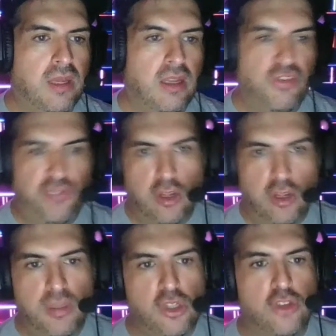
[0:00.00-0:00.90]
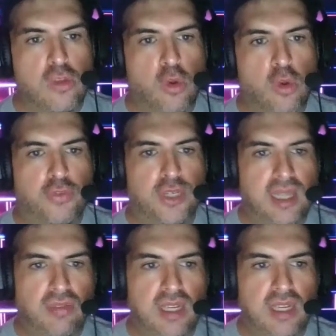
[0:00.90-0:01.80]
Film is also more
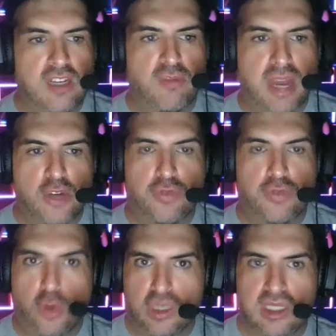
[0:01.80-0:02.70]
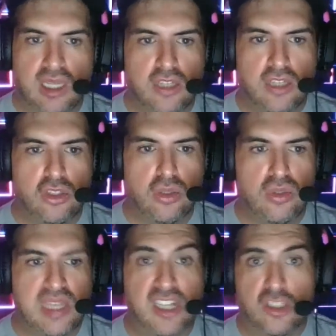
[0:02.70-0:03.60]
forgiving of minor focusing
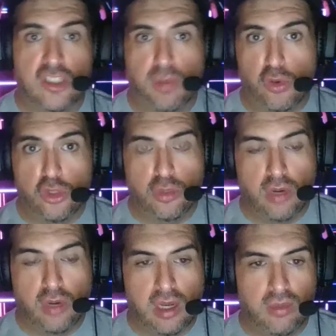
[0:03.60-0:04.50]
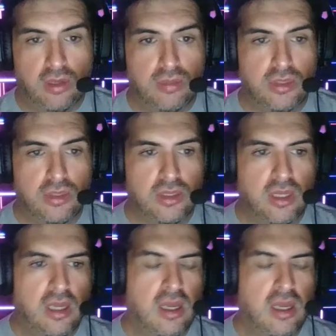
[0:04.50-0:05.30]
issues and exposure problems.